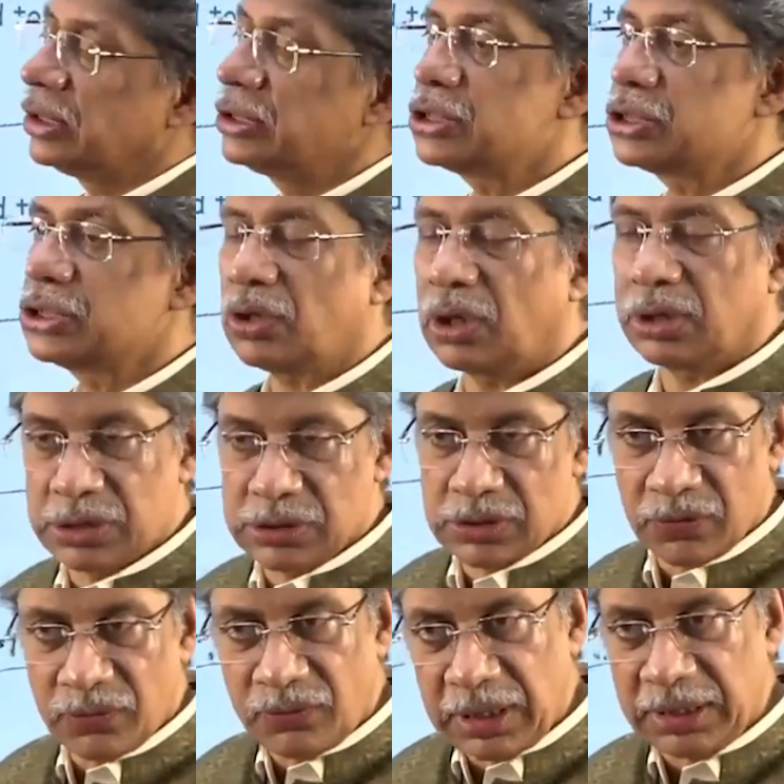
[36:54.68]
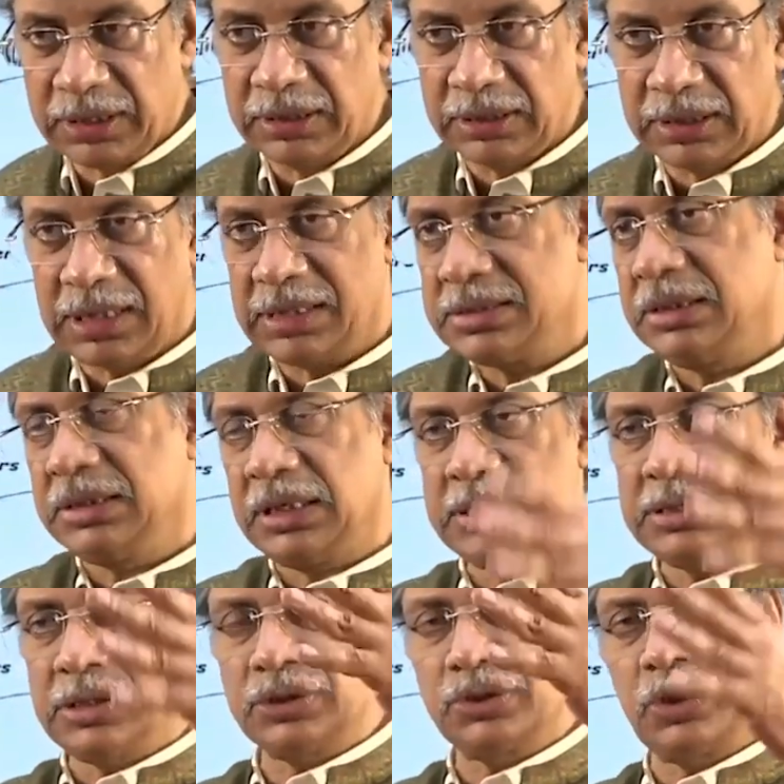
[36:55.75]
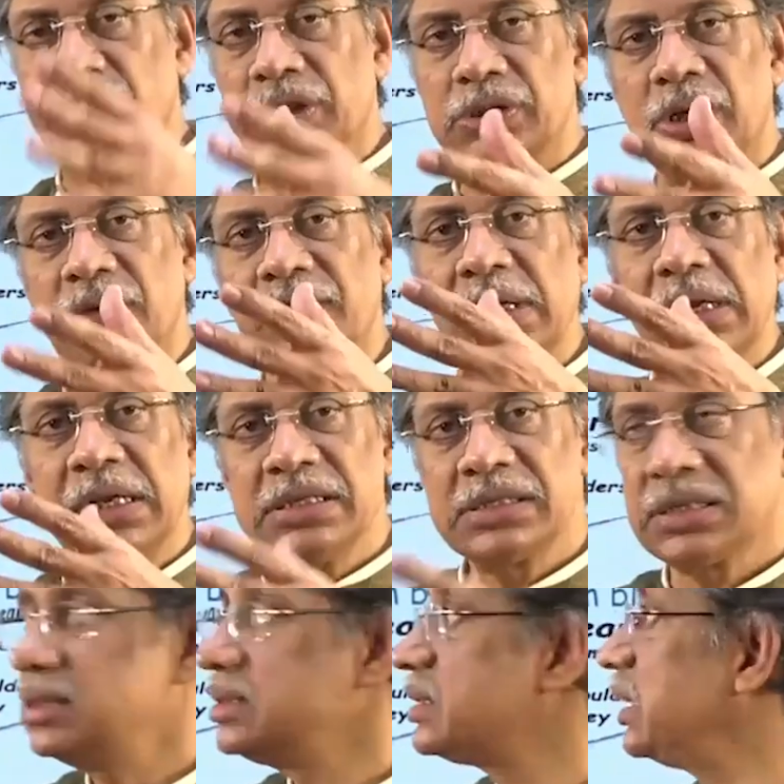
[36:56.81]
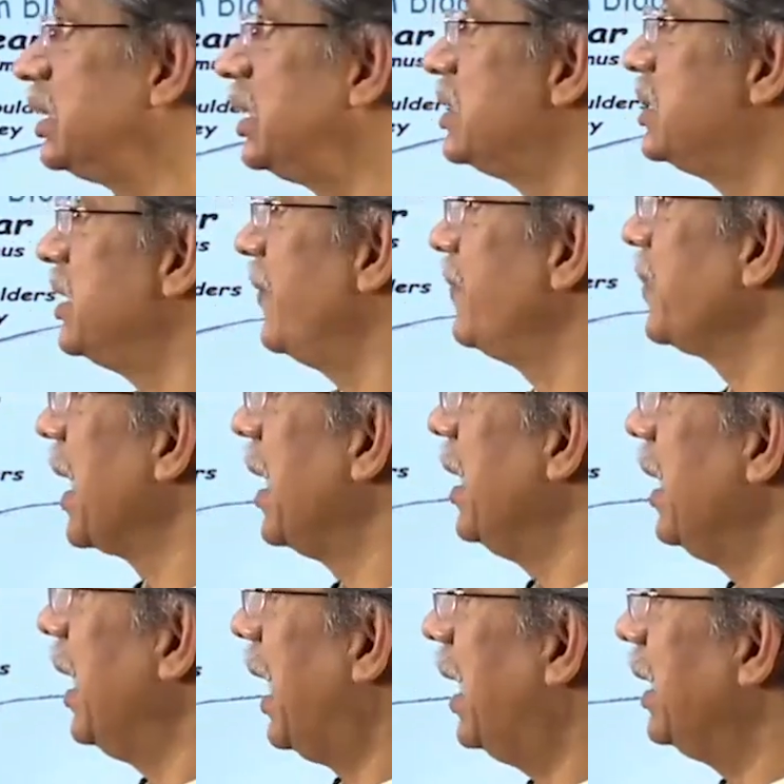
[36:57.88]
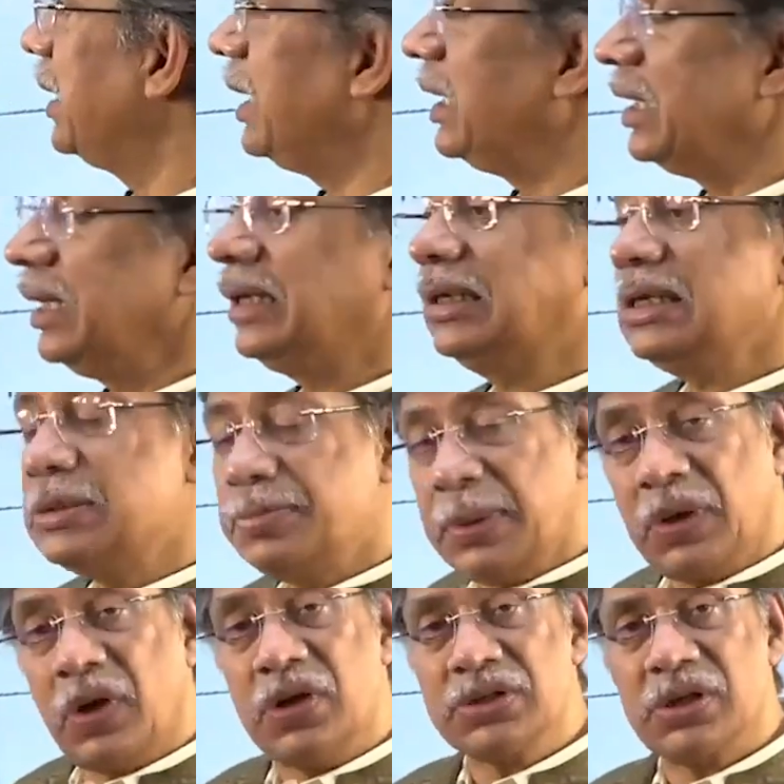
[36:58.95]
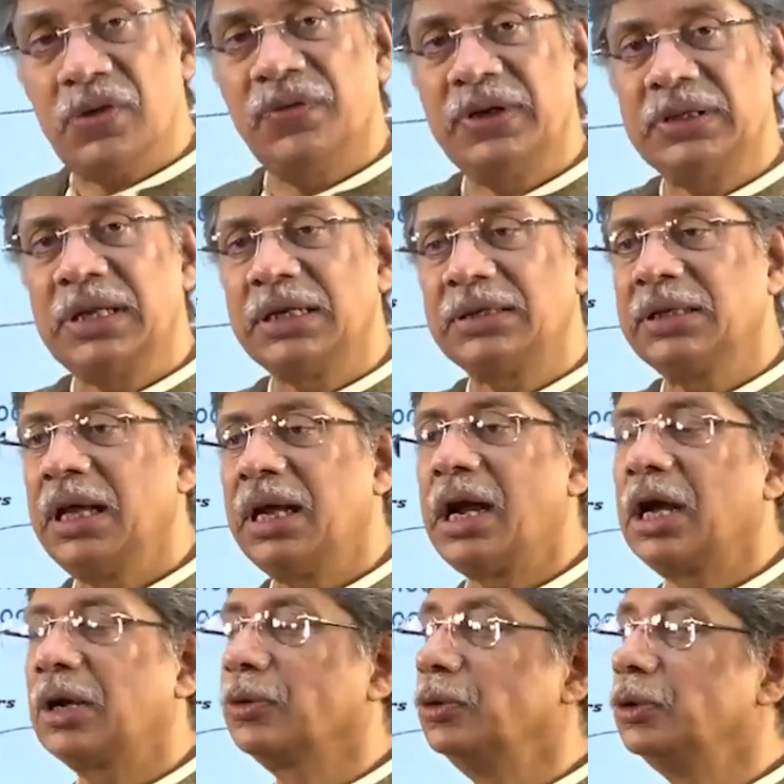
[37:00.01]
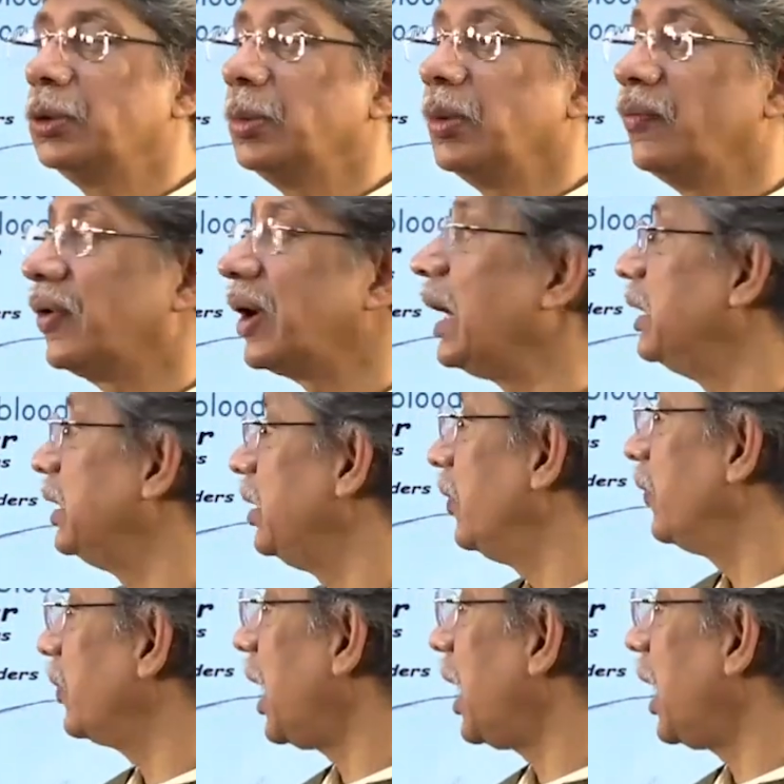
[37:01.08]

the shortage of radiant energy, that is the shortage of sun's energy. And it is because of it that there are going to be variety of